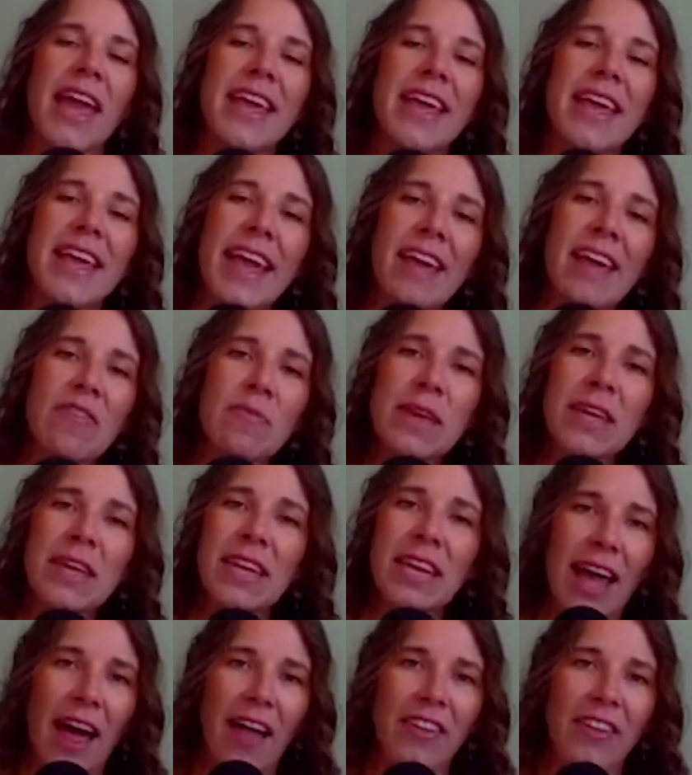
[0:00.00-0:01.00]
He gave me
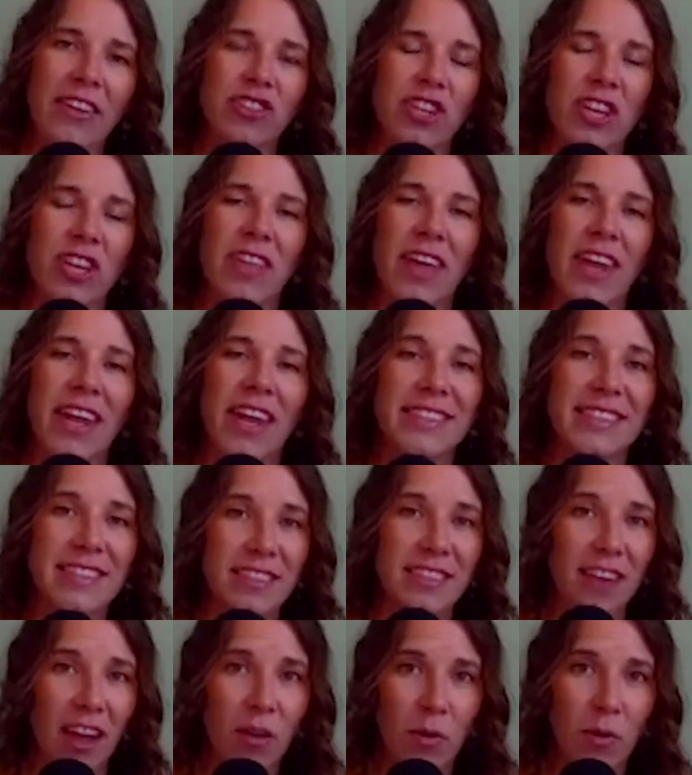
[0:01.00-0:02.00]
an analogy that has
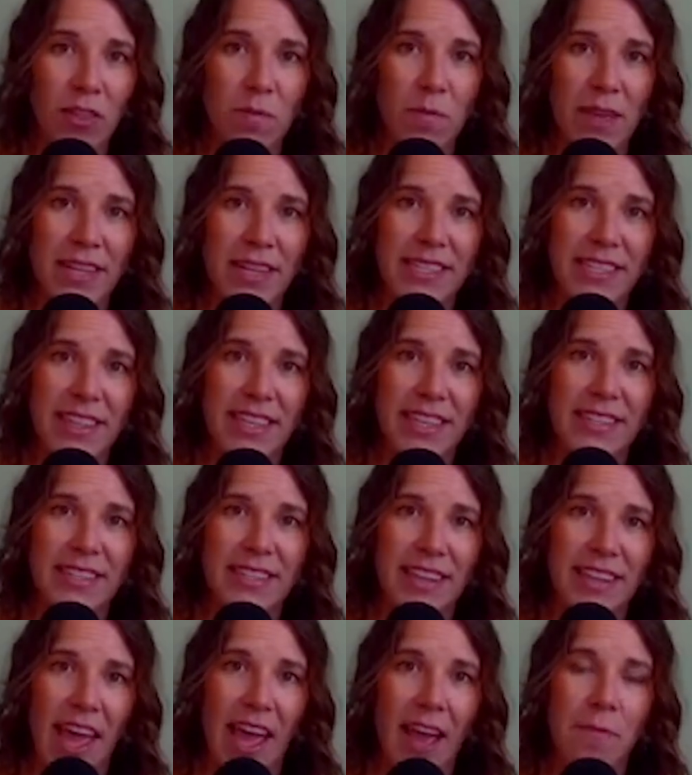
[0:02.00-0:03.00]
stuck with me to this
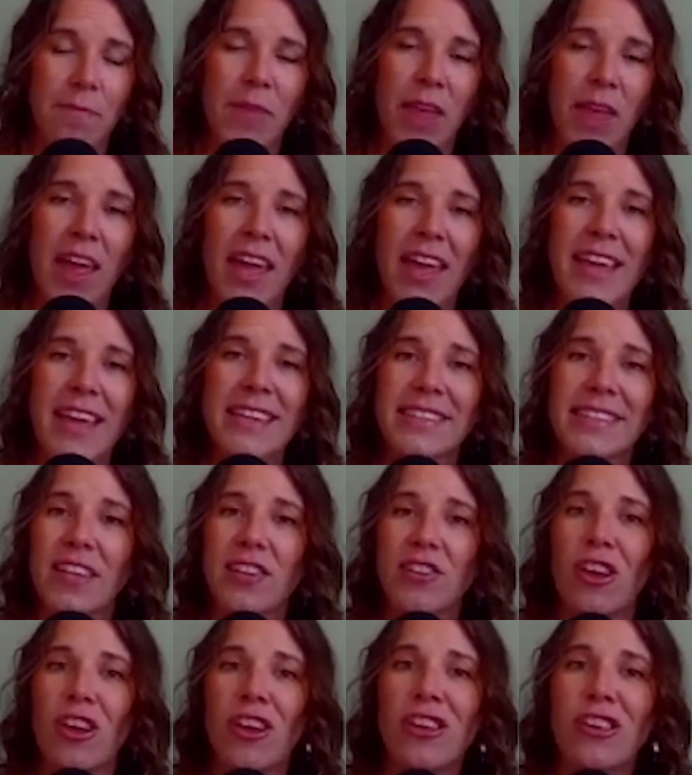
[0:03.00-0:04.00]
day. He
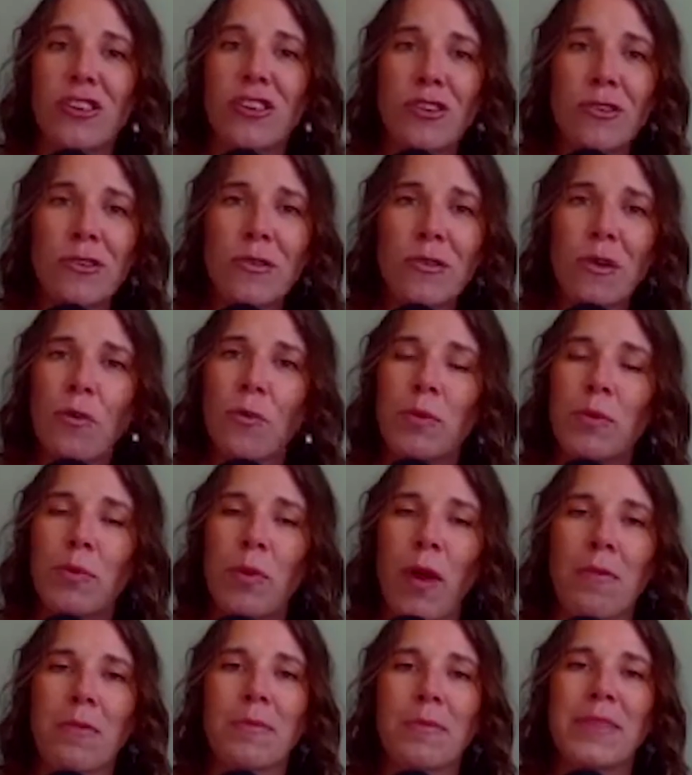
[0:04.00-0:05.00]
said, you would
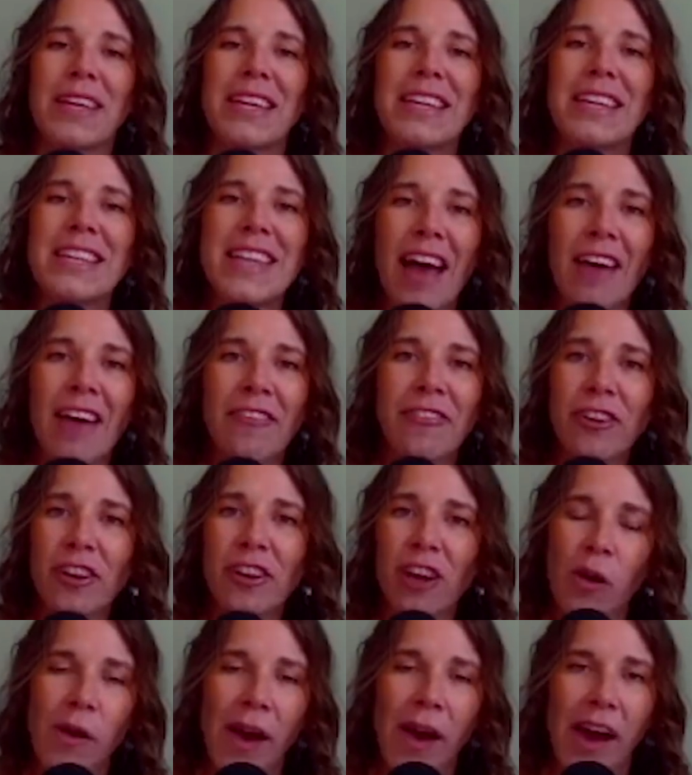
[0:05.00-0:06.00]
probably never
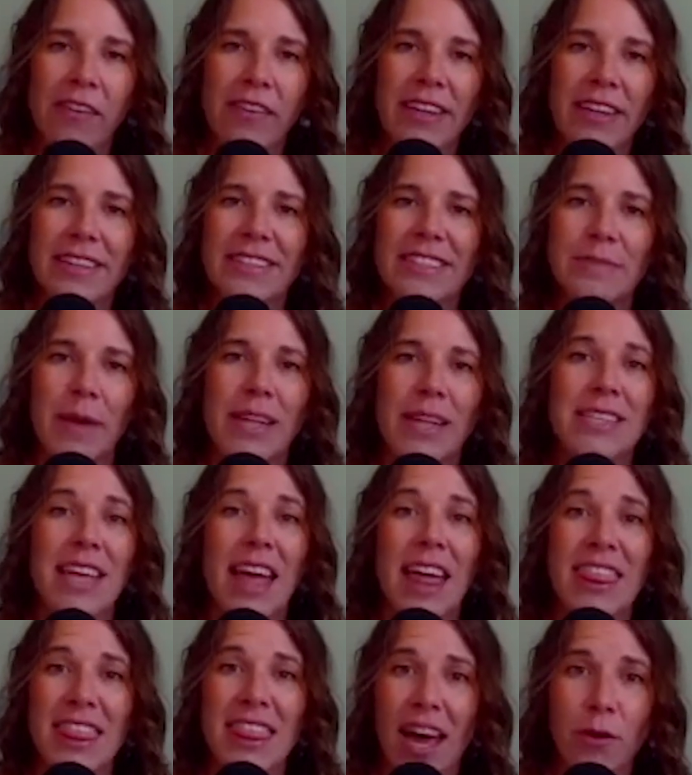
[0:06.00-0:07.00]
go out and spend
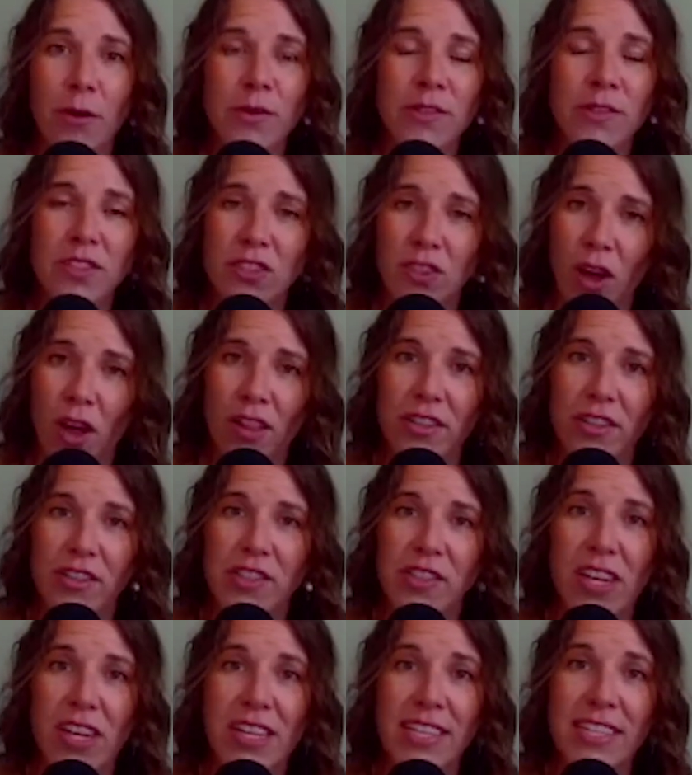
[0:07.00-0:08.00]

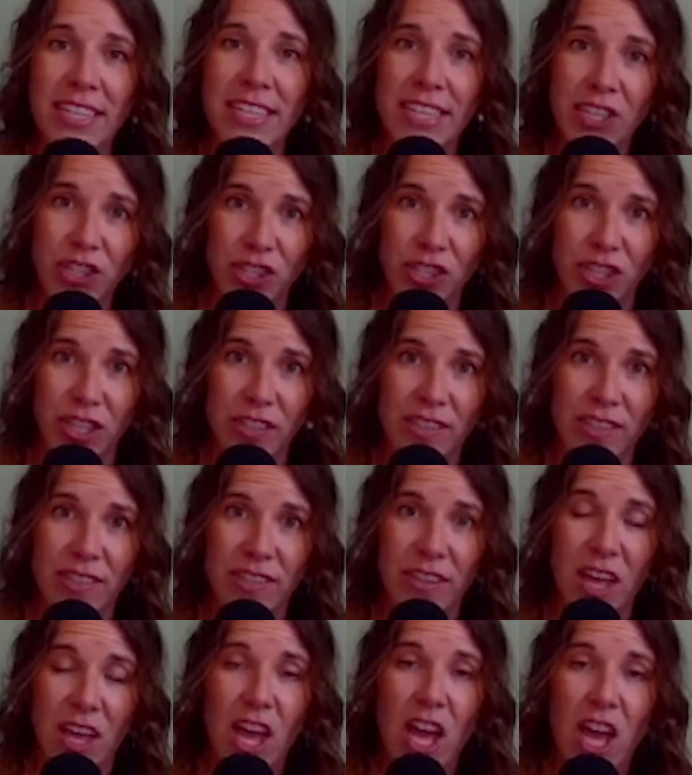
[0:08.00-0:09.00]
$1,000 on
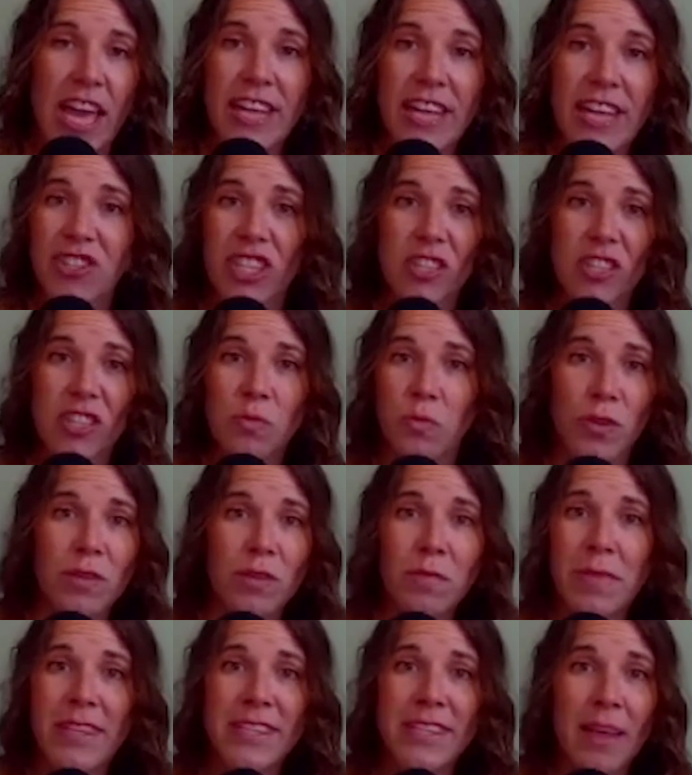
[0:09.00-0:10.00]
t-shirts. It just
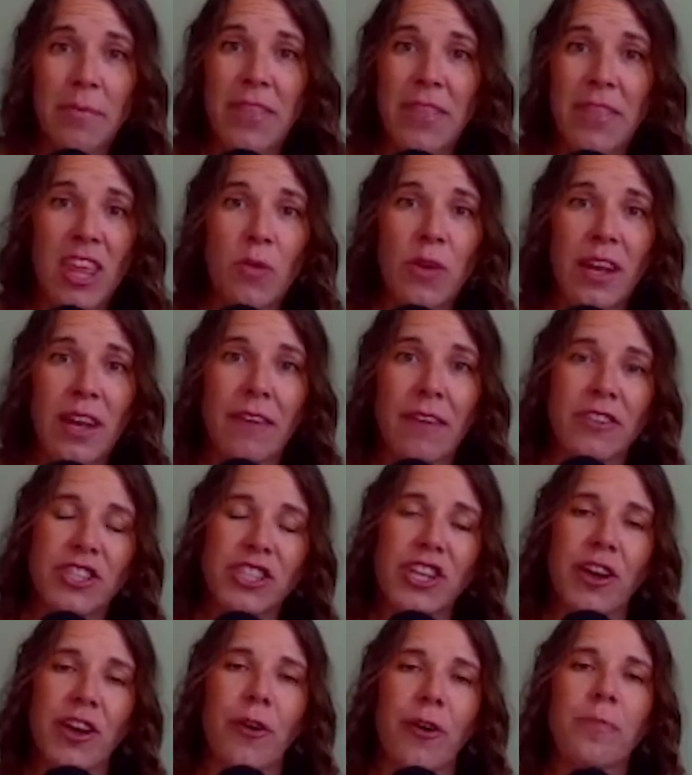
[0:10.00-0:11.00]
wouldn't be something you would ever
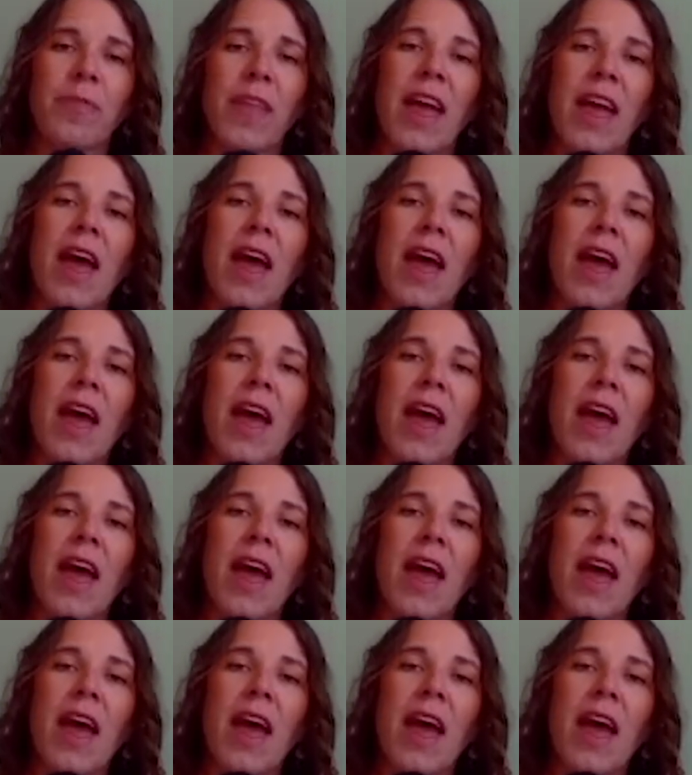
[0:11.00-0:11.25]
do.